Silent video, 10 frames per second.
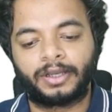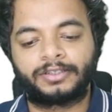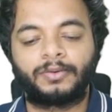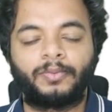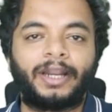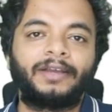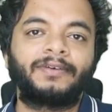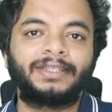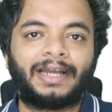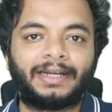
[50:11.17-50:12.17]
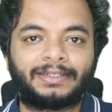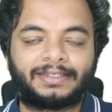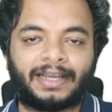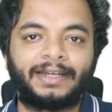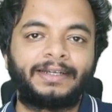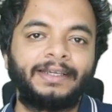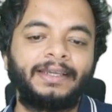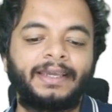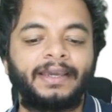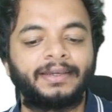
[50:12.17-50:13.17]
Okay, so wherever that side
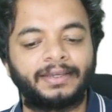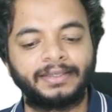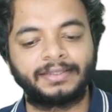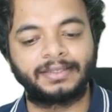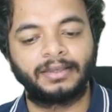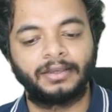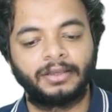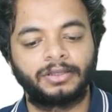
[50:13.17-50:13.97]
dk is,